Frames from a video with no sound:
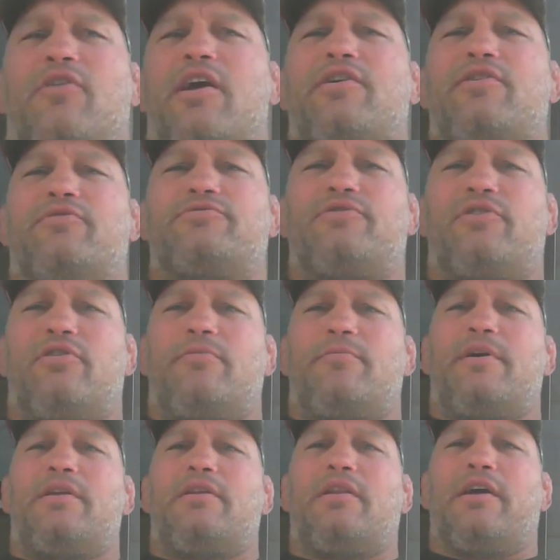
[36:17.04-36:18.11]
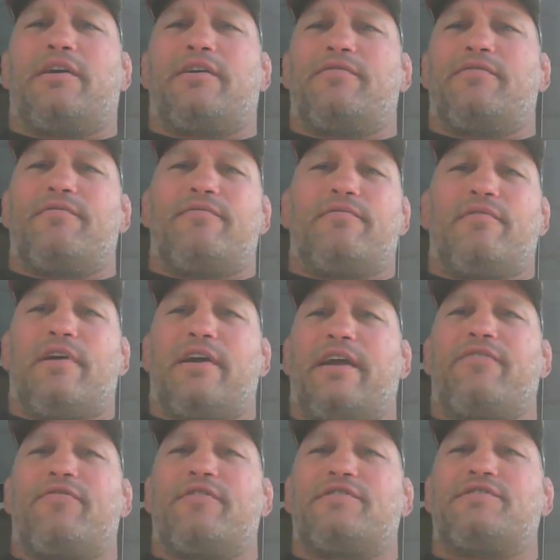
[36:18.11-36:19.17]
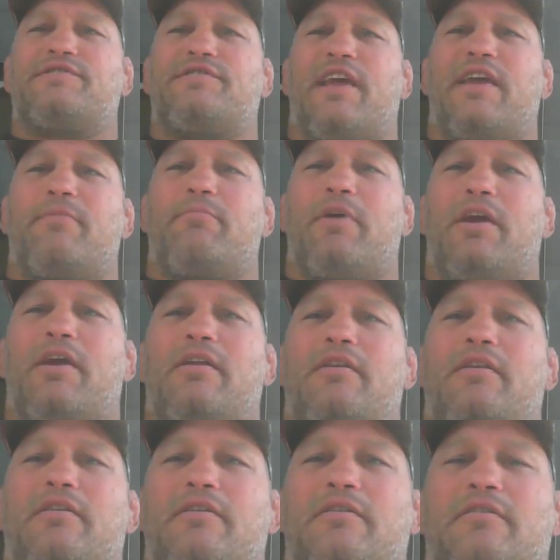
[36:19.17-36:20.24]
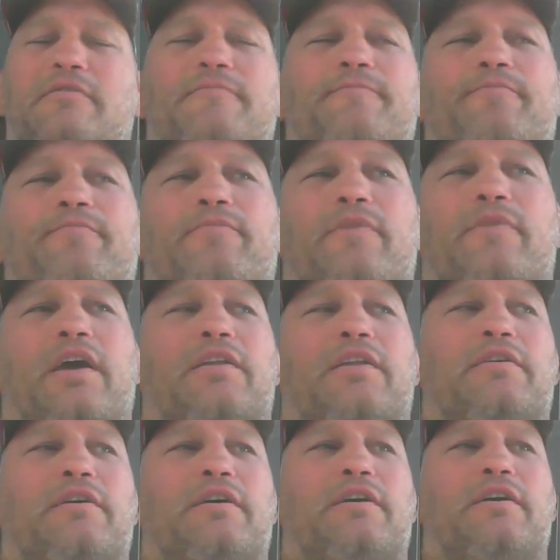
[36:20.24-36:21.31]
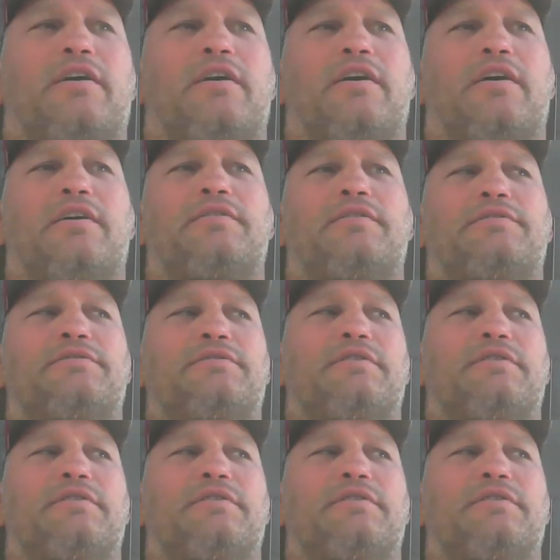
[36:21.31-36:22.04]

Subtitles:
or Greco tournament, like at the state meet. And I